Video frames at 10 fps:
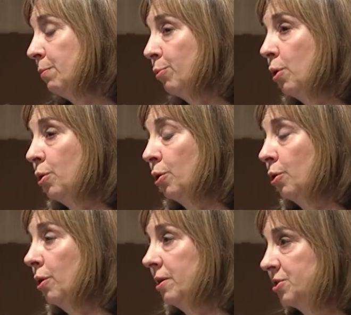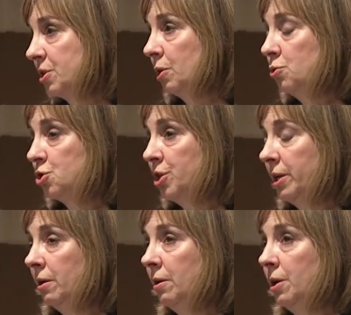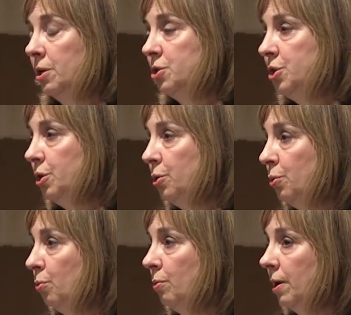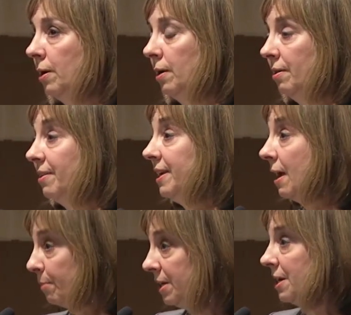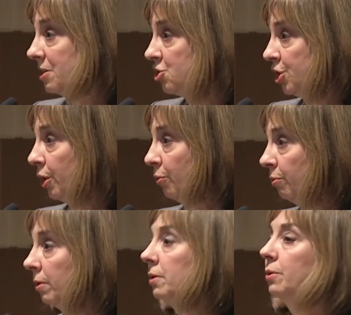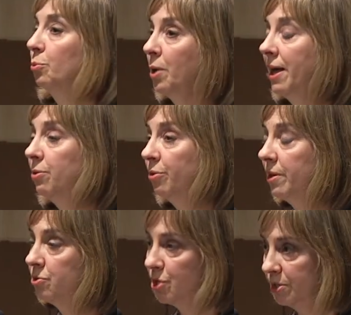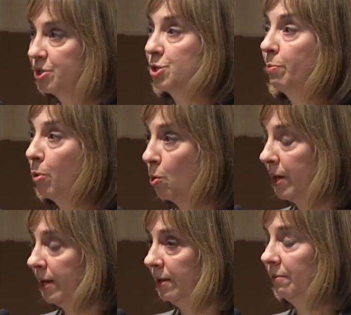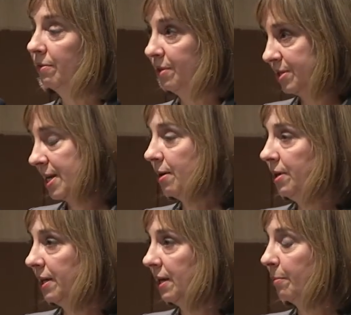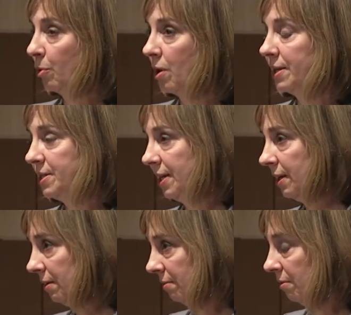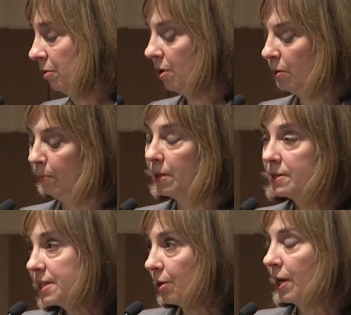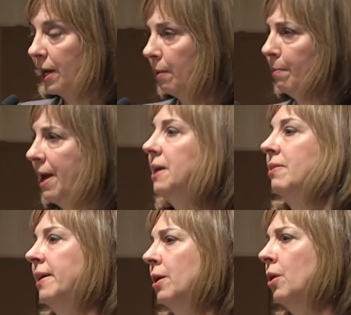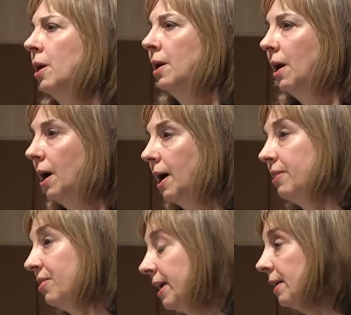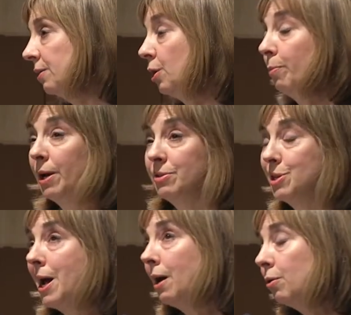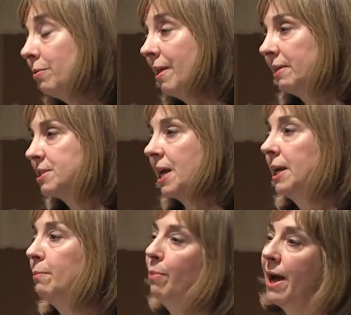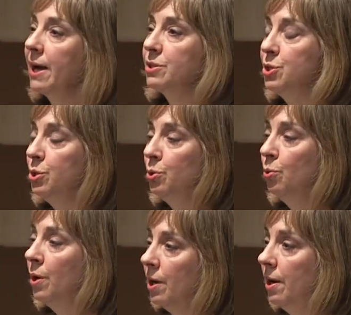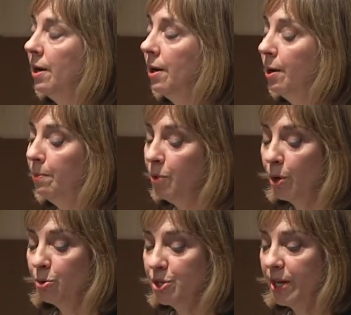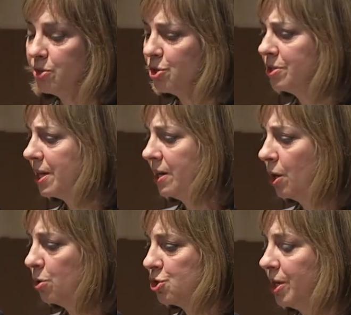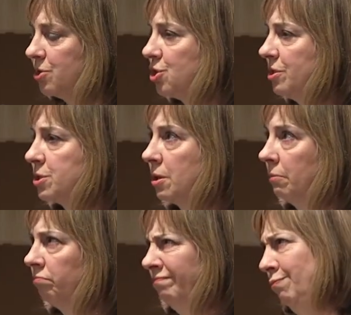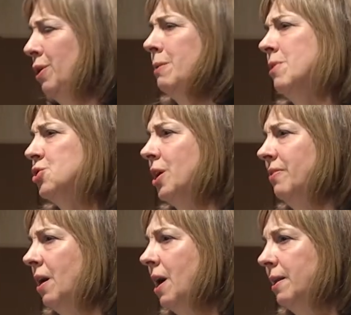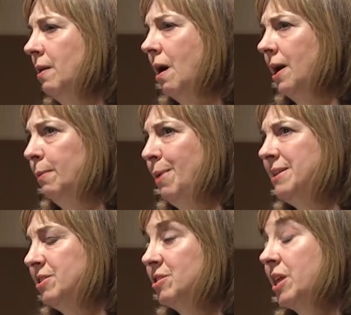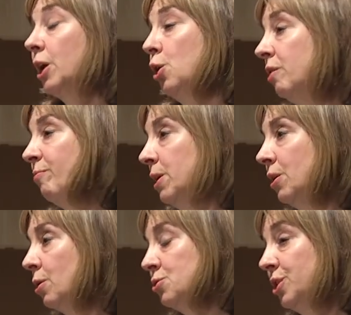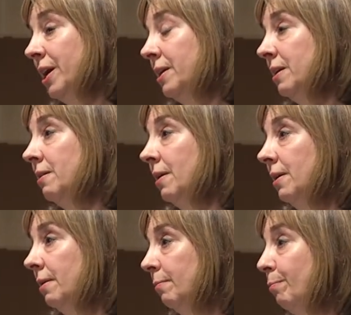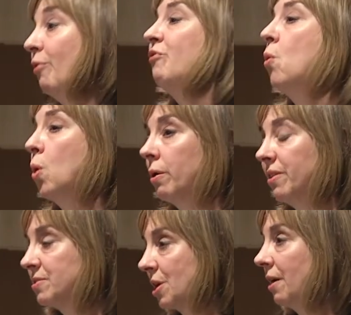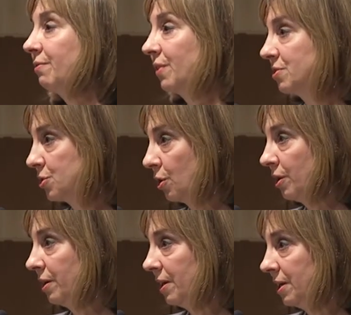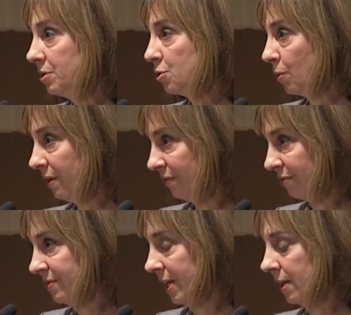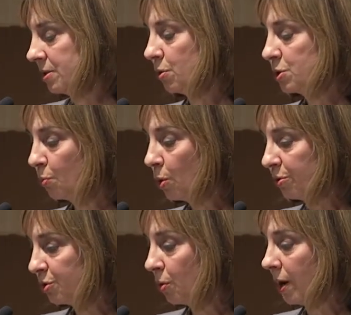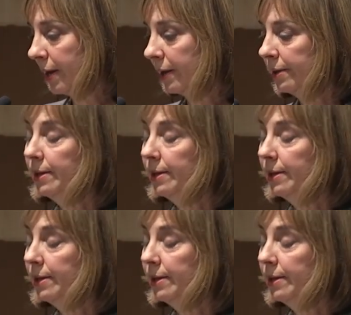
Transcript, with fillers: to broker a solution to uh, the Yemen issue rather than just supporting the Saudi and Emirati, you know, military campaign there, I think, you know, because now that's getting back to um, negotiations, and negotiations pretty much on, the, on, on a basis that could have been negotiated before this conflict started in 2015. So it's worth trying.